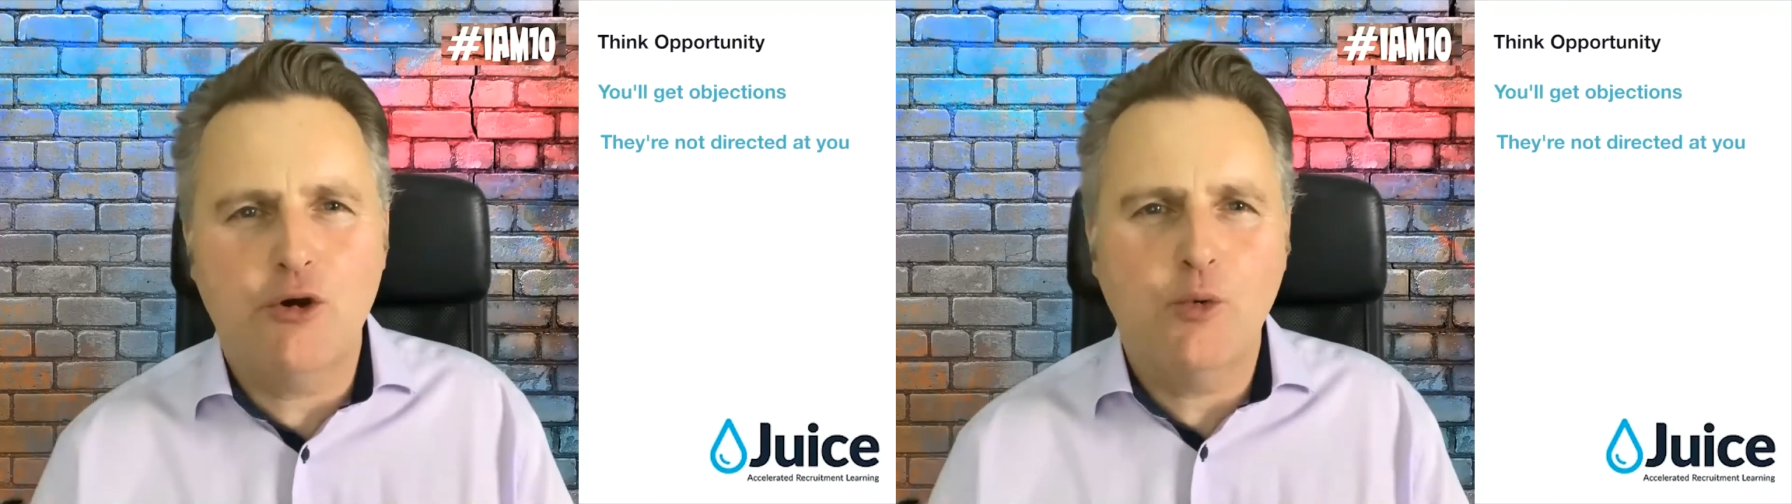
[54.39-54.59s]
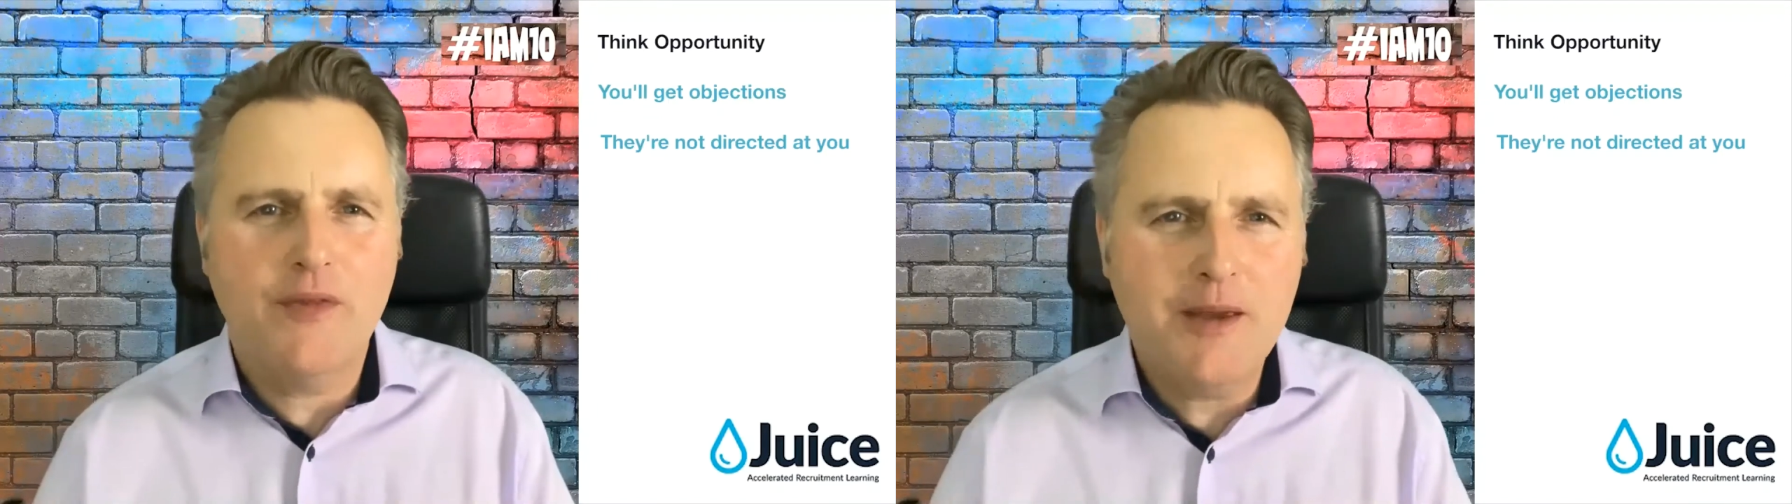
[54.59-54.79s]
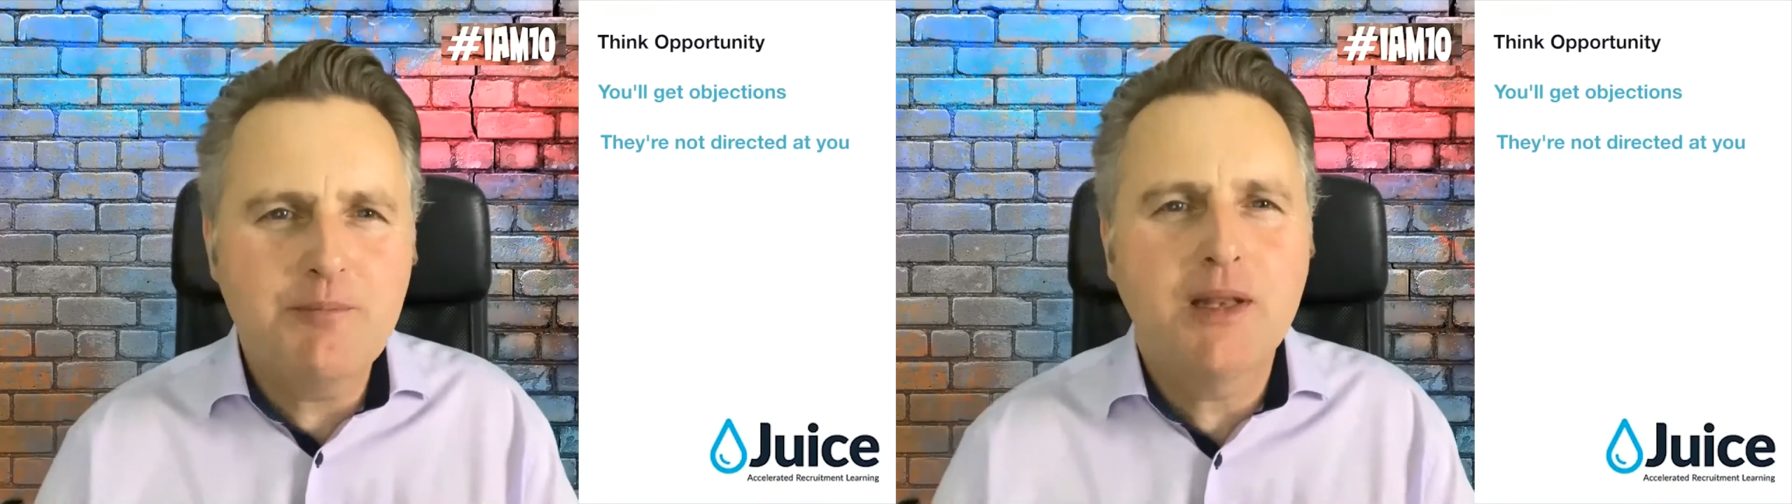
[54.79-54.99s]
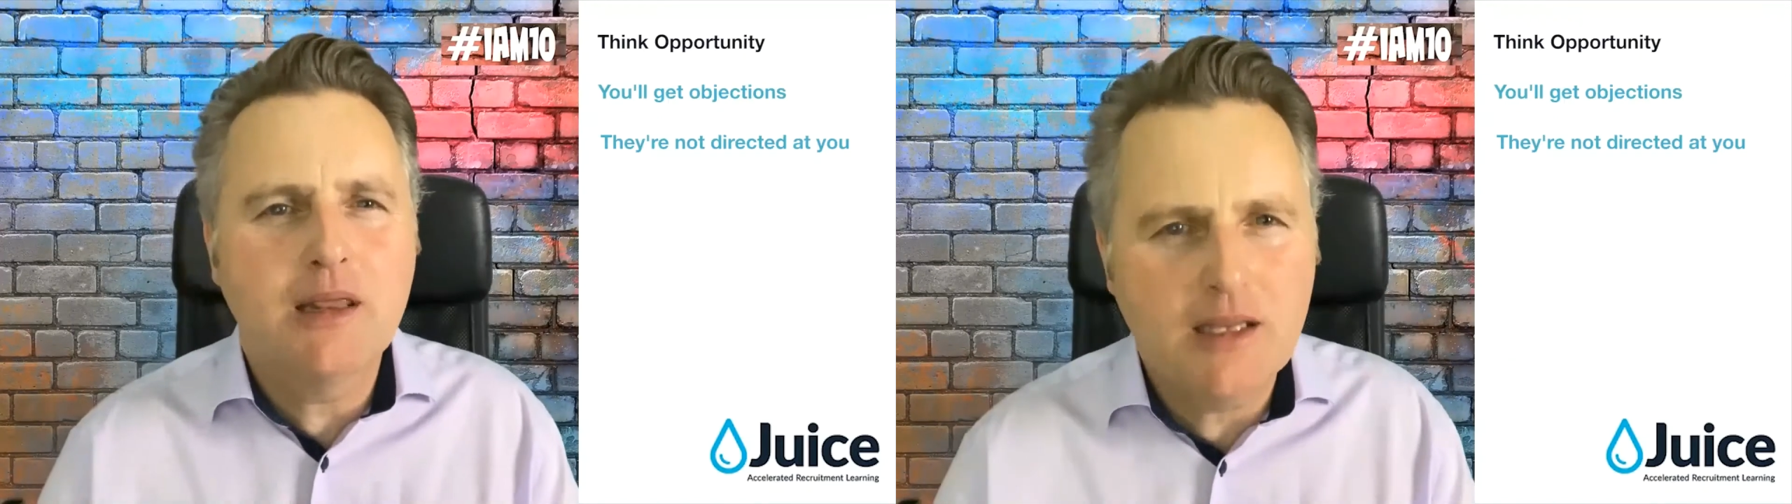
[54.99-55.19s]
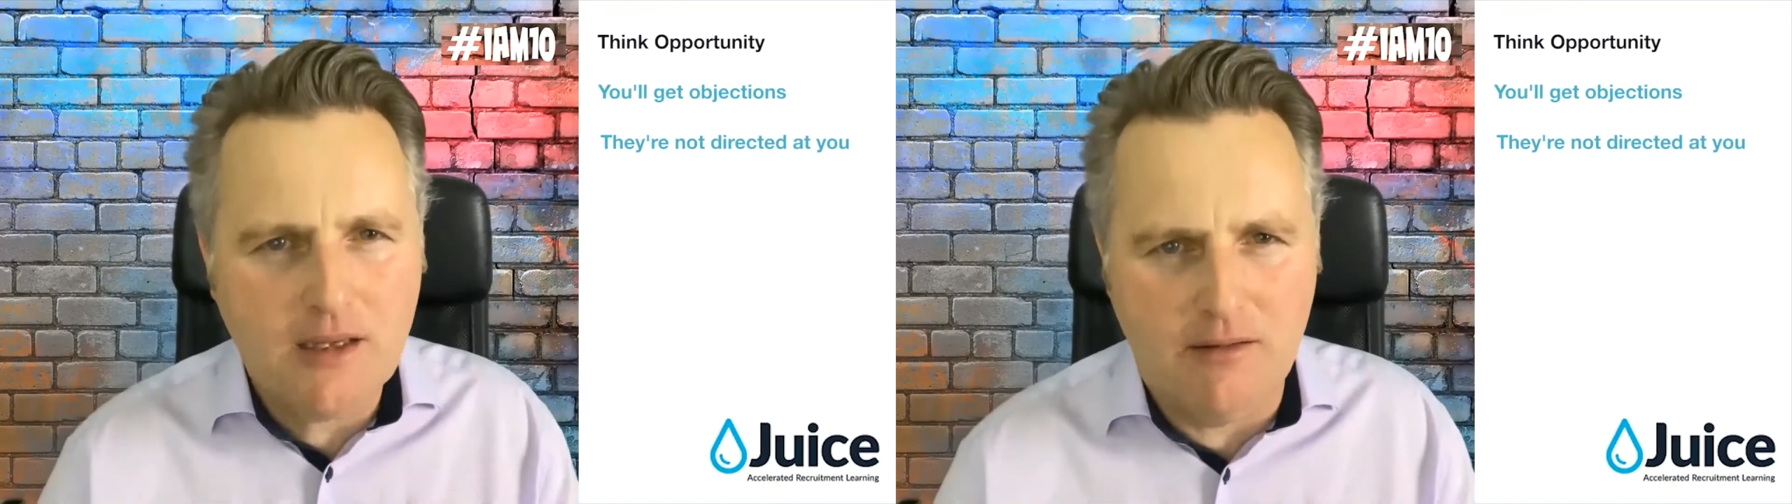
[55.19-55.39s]
where they
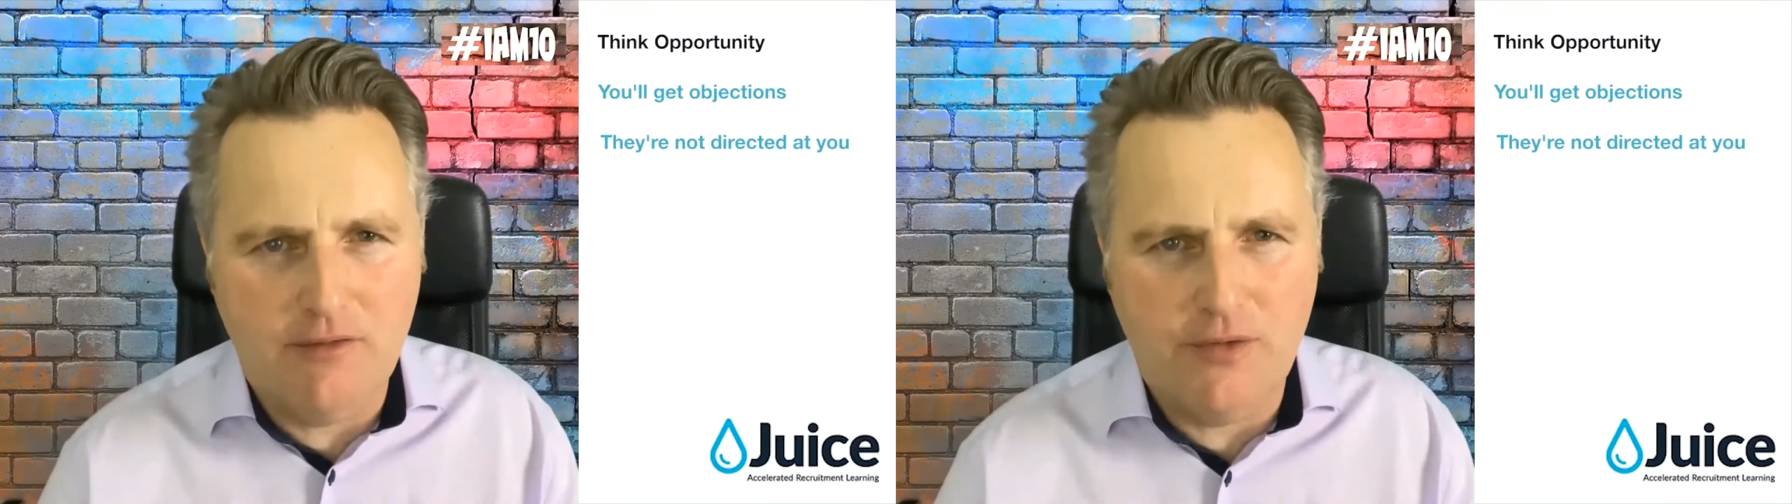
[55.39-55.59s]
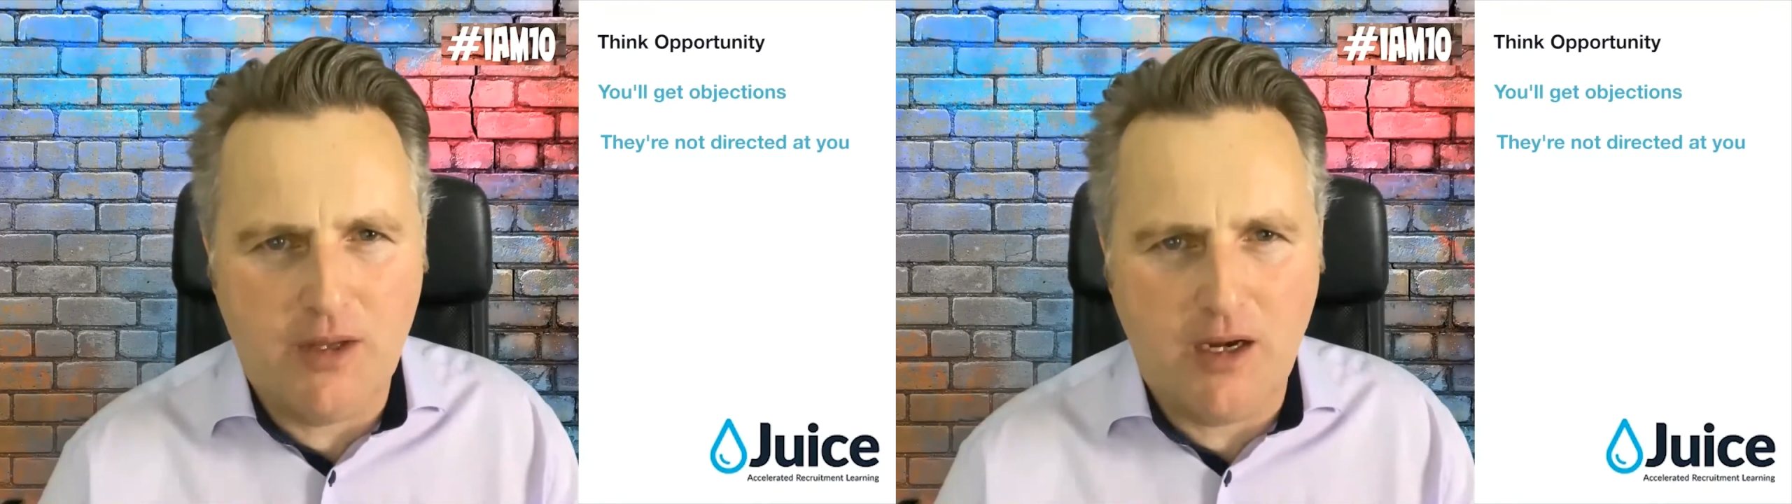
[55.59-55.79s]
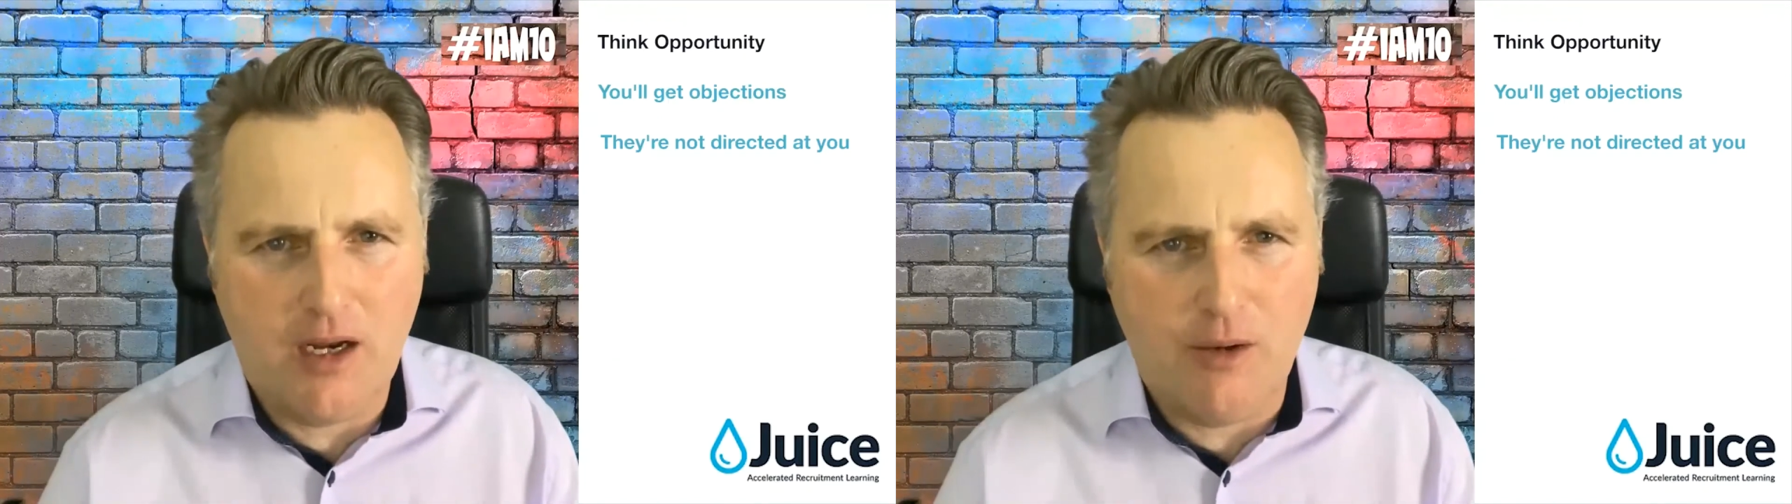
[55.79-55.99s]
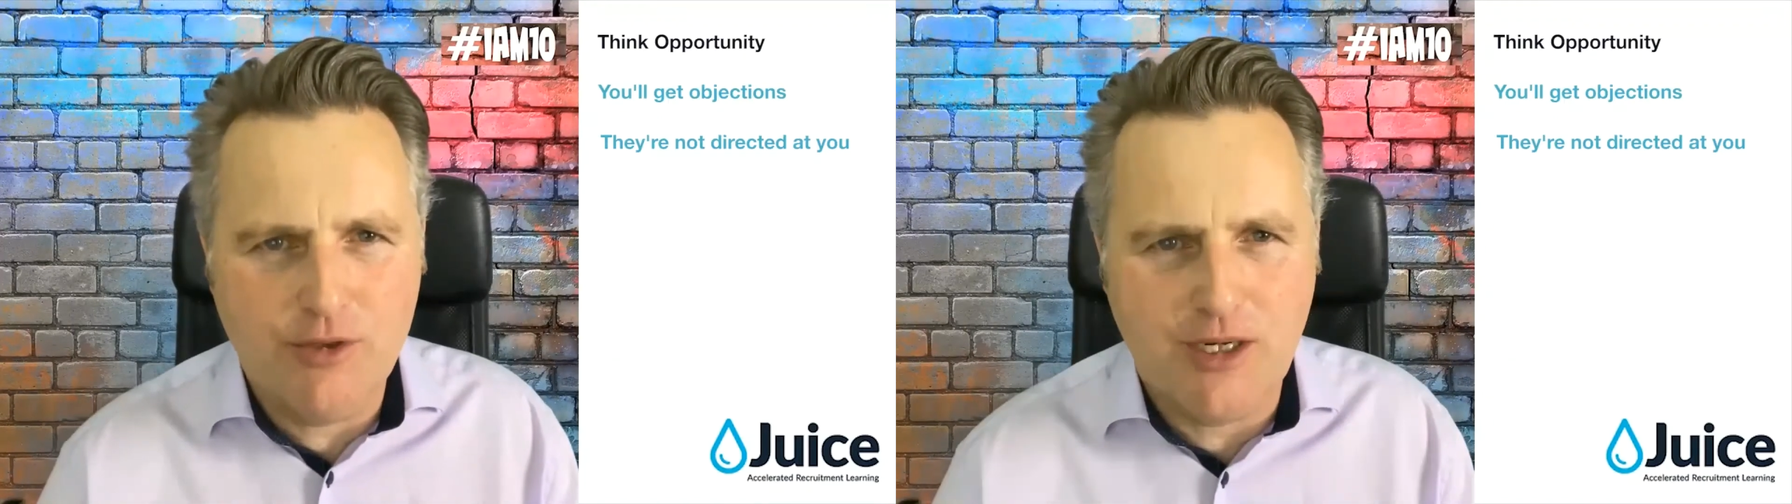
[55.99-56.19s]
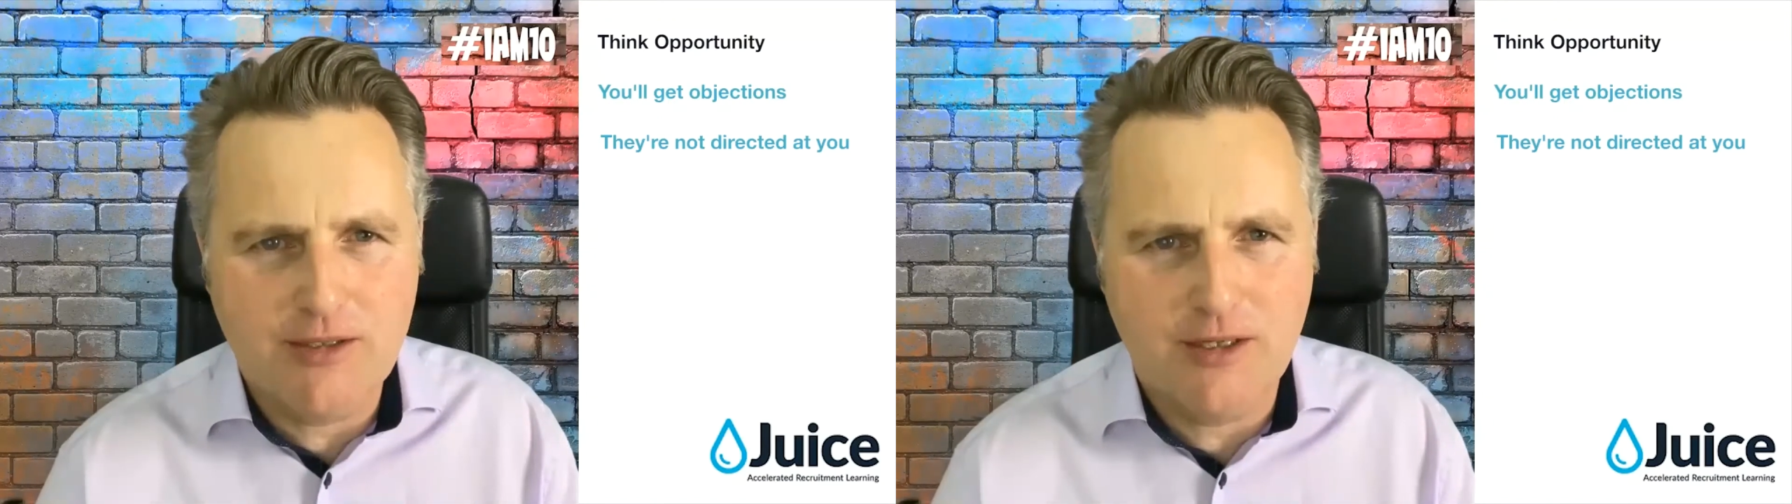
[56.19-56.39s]
believe they're going to get
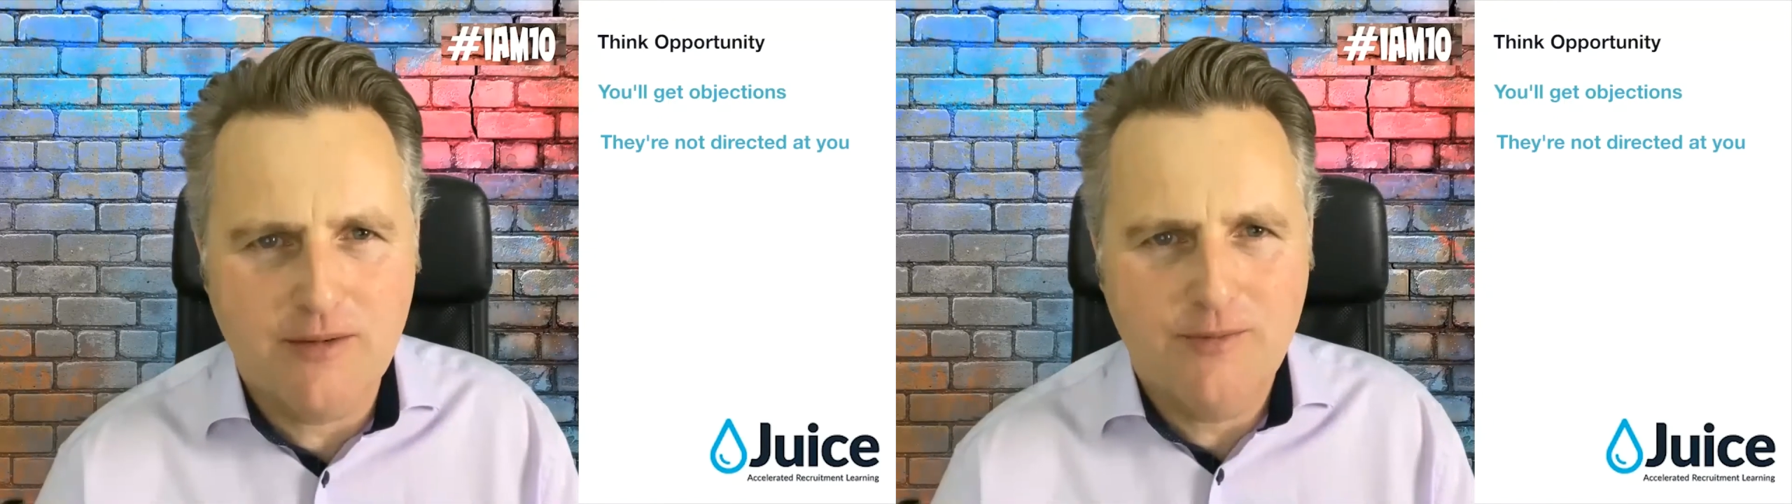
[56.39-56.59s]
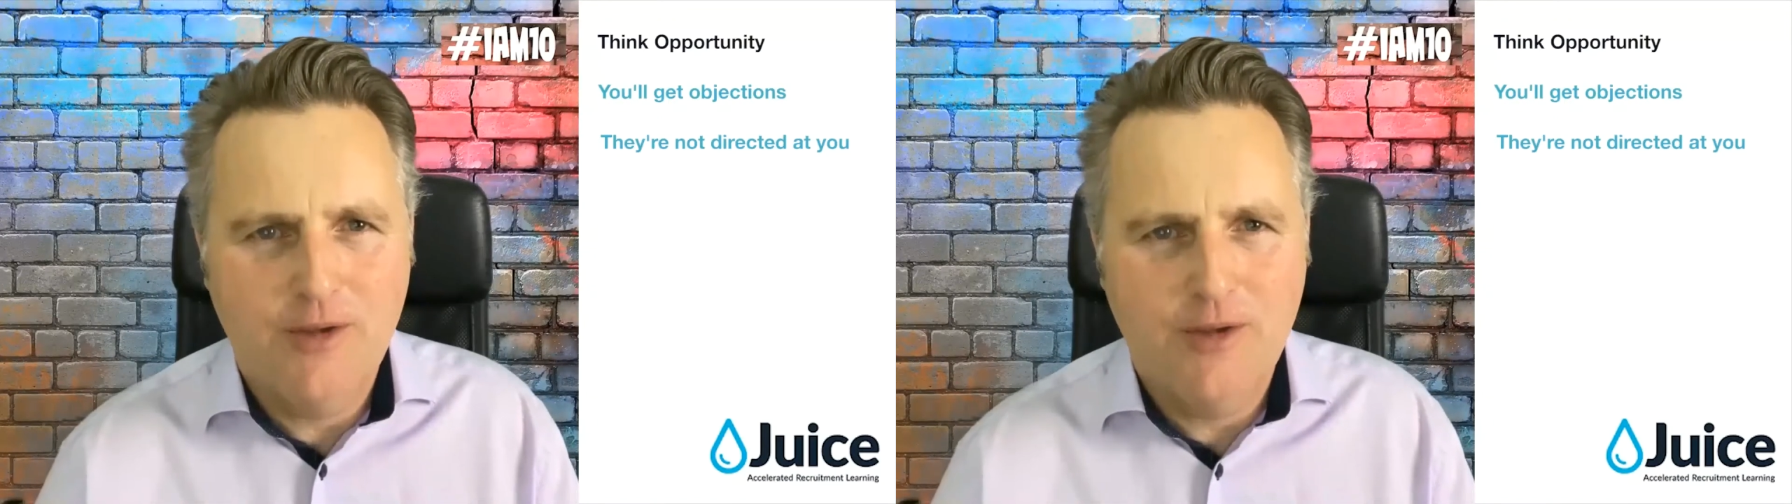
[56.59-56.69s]
rejected.